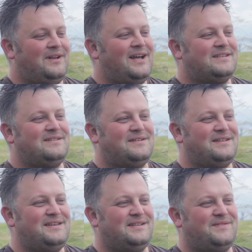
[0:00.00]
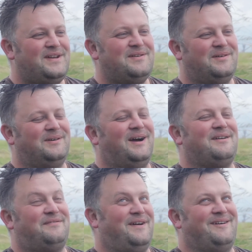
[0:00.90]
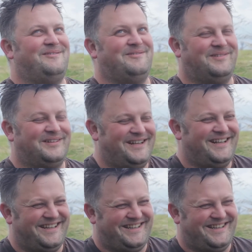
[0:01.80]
Oh, lads, look at this video I found.